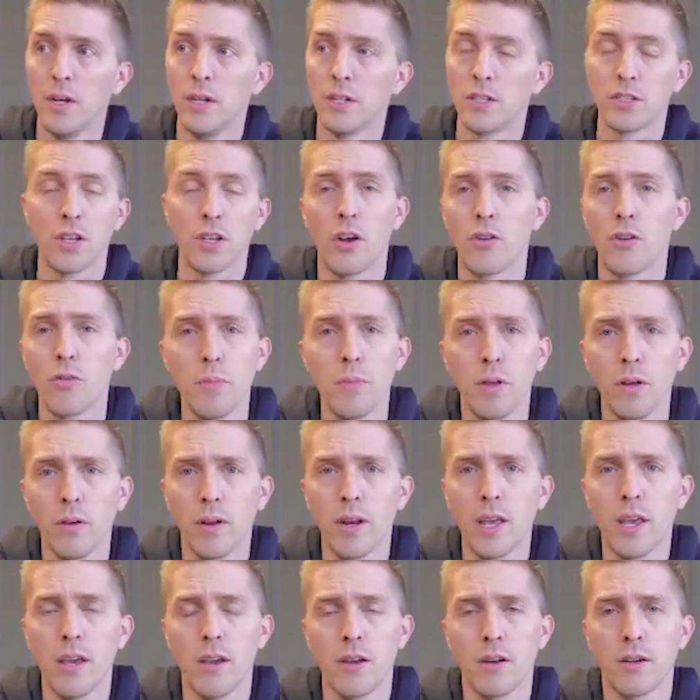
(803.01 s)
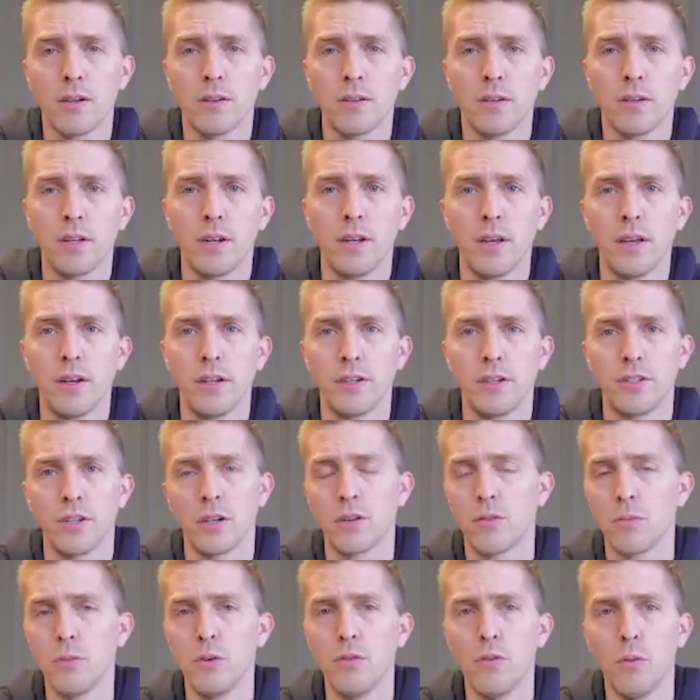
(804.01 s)
does 100 million a year in a
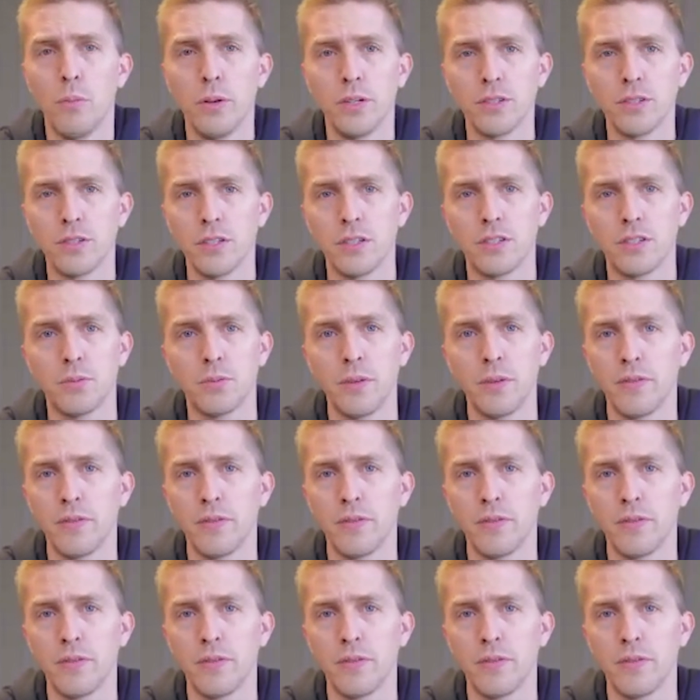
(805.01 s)
junk removal business.